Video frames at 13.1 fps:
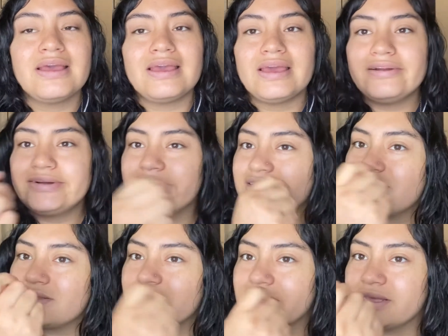It would get
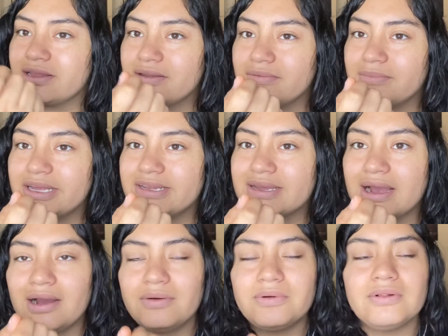stuck in my
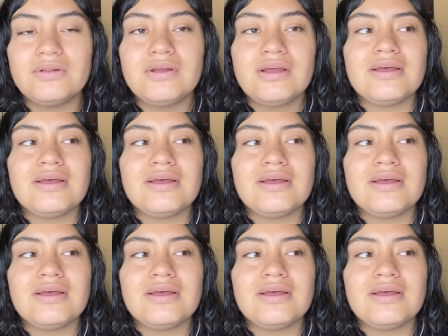towel.